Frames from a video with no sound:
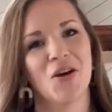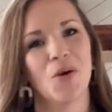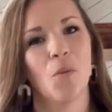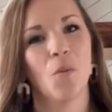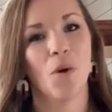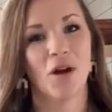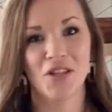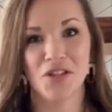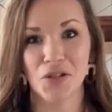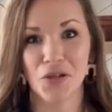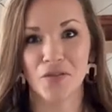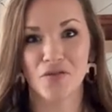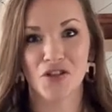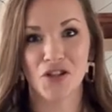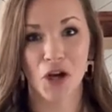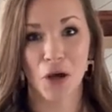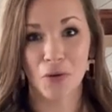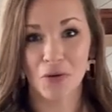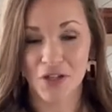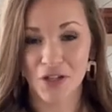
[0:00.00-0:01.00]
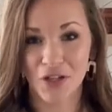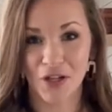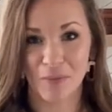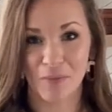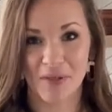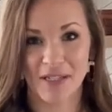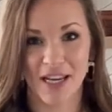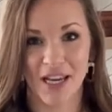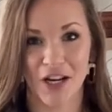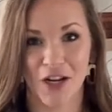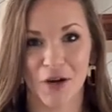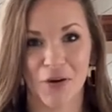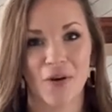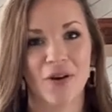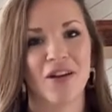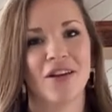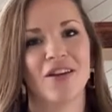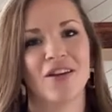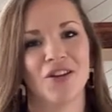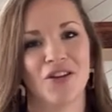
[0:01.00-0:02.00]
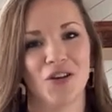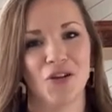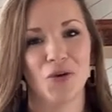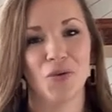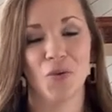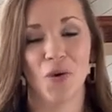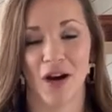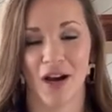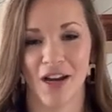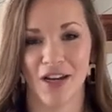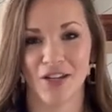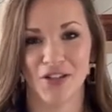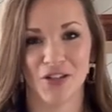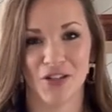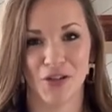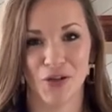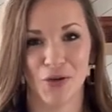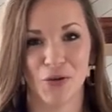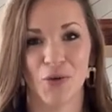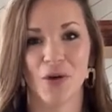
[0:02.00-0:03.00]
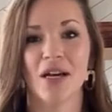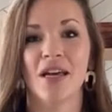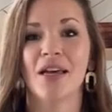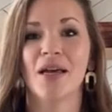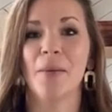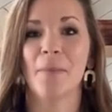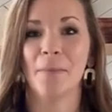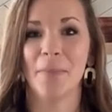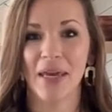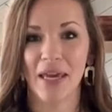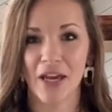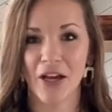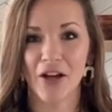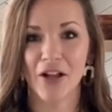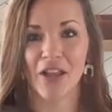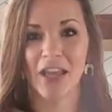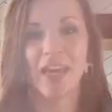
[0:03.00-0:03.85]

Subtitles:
Once you have chosen your potato, you want to peel